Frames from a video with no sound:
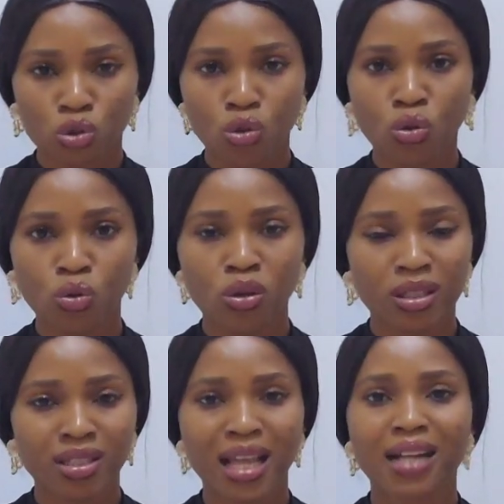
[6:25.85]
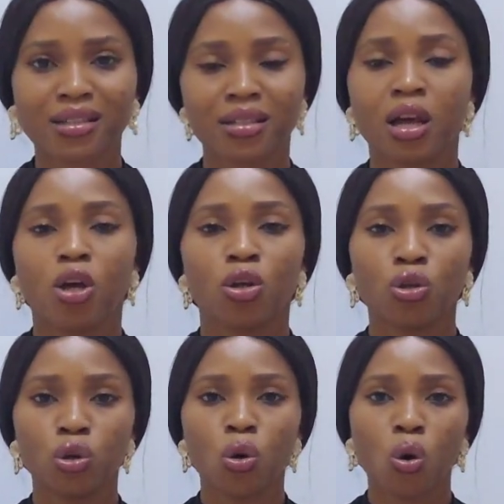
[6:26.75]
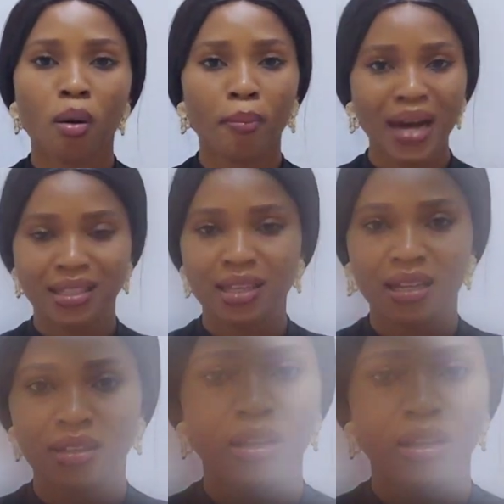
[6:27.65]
to start your pattern.